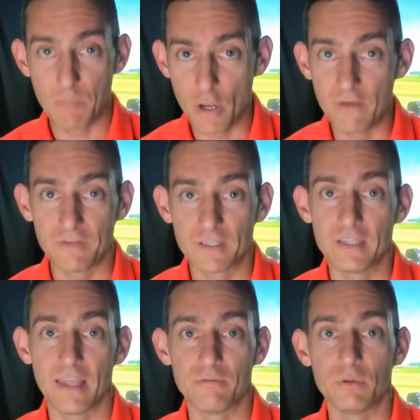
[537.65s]
perfectly
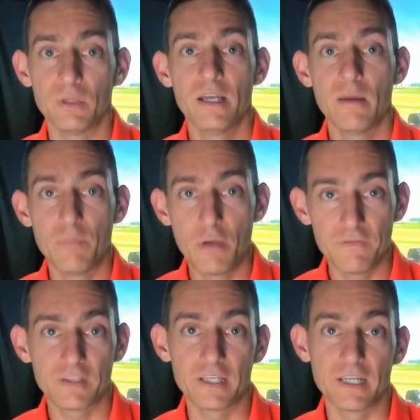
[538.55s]
level,
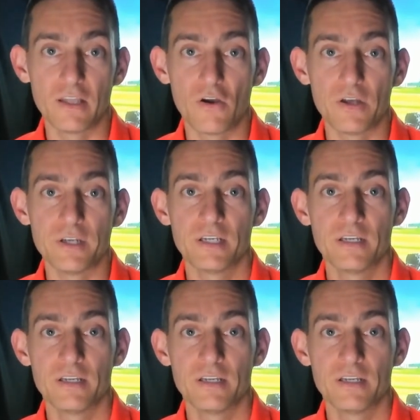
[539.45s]
perfectly aligned,